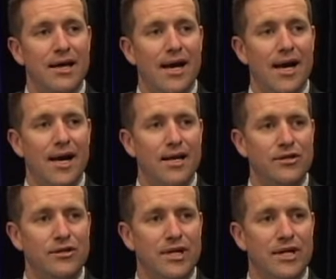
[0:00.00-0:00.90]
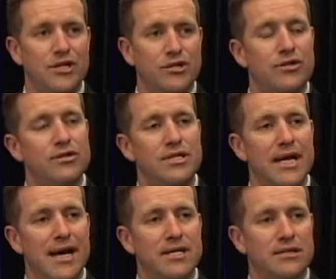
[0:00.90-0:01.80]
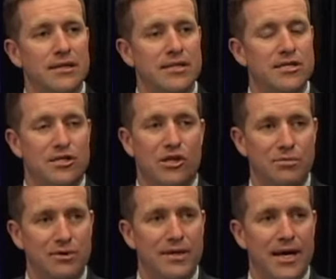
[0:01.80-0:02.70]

and you can choose to actually stop